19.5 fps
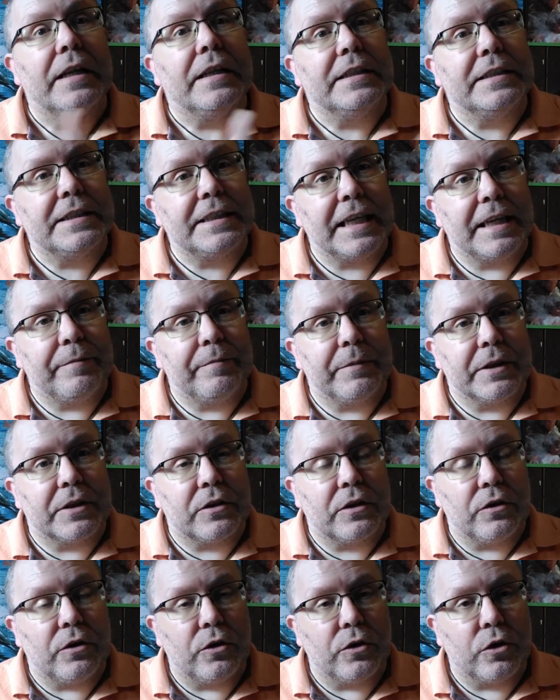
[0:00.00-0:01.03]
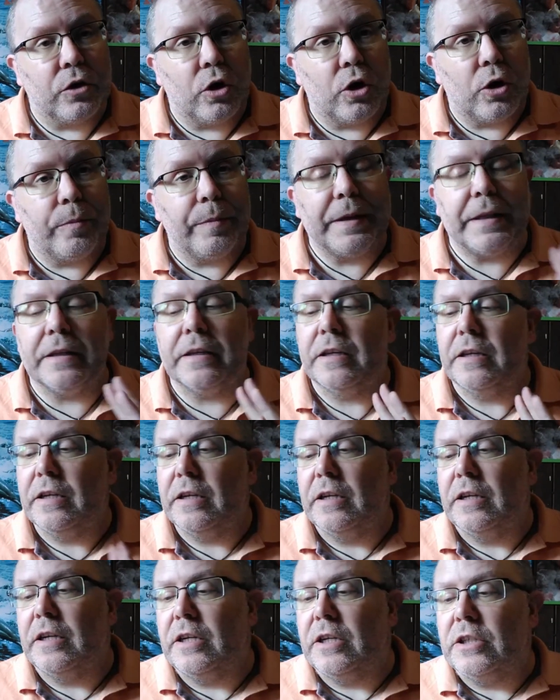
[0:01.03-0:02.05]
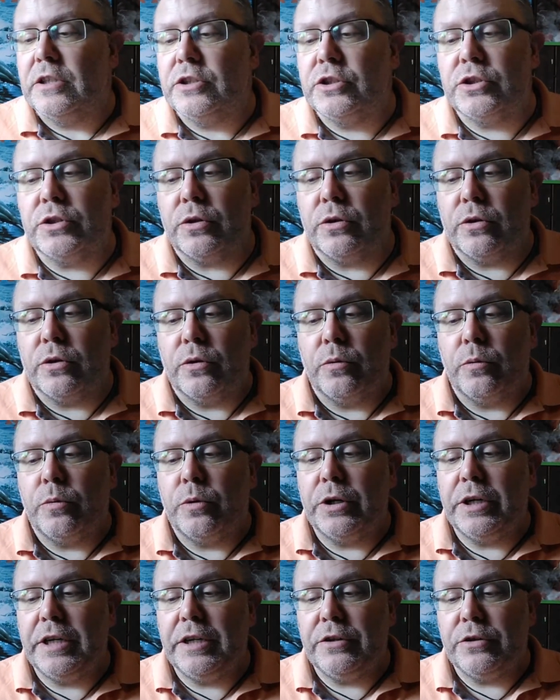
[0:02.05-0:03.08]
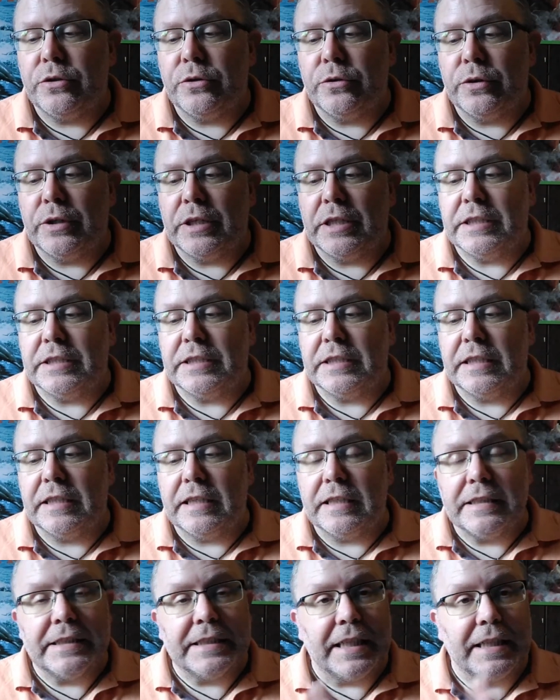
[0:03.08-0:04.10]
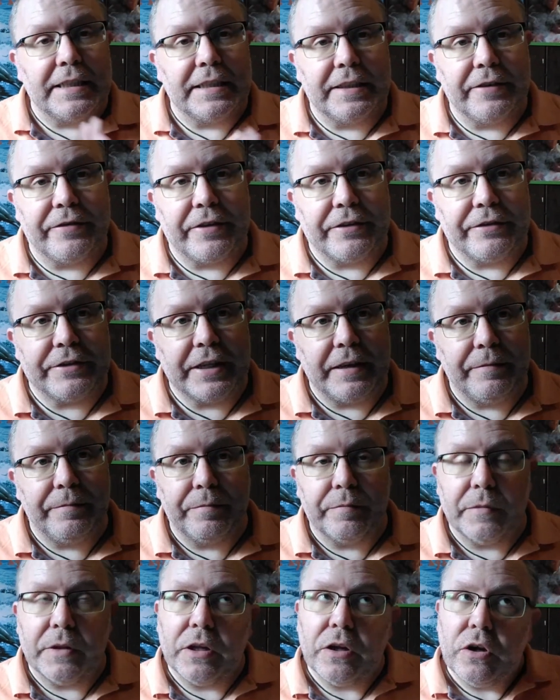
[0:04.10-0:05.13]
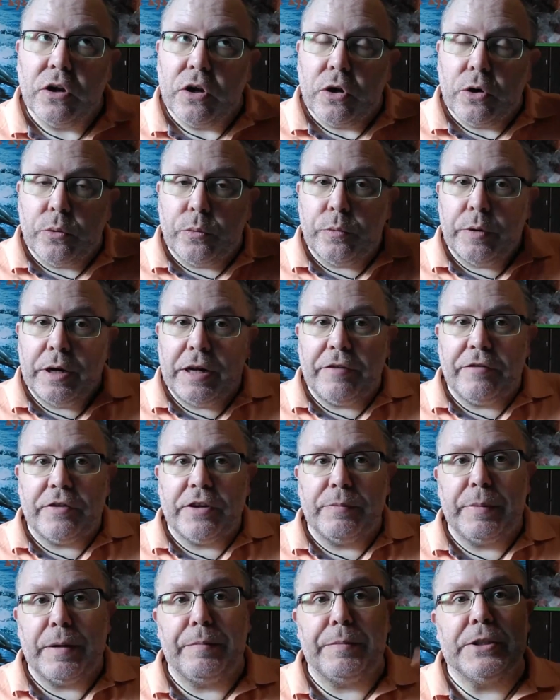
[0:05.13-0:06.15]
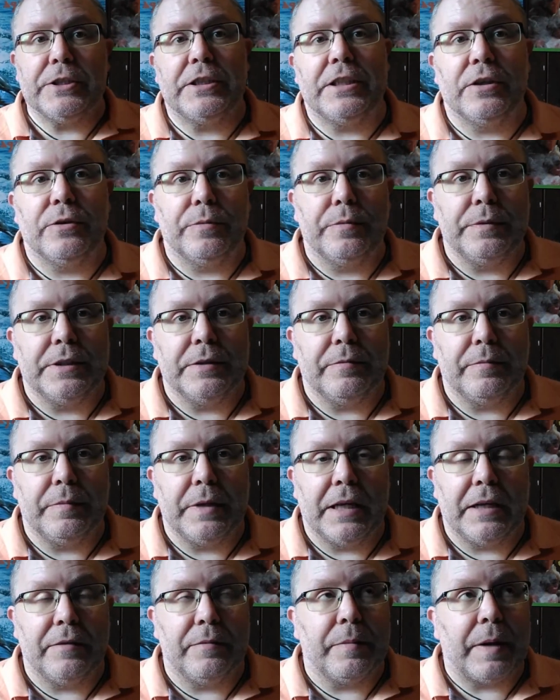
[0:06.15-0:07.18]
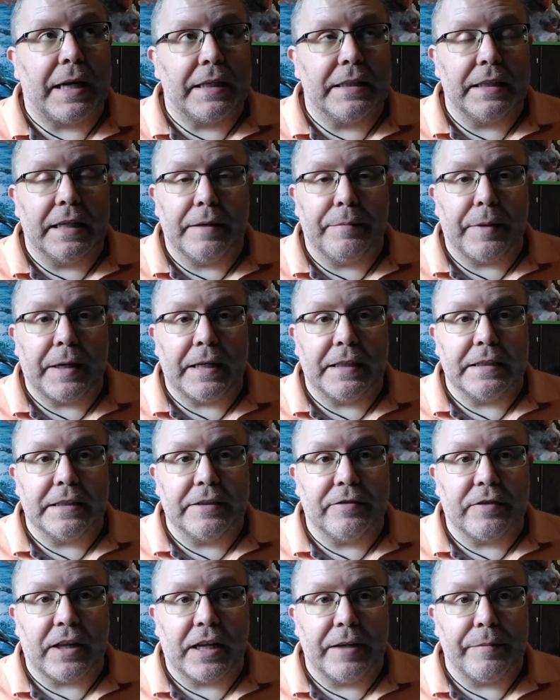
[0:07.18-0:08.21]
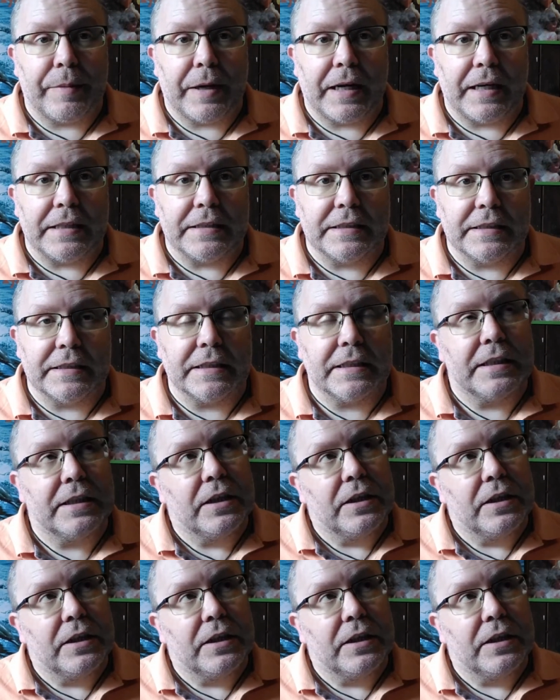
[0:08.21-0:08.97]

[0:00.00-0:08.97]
Same with common. So what you do is set it to 50, wait for a pipistrelle to, uh, bat, uh, bat to fly past.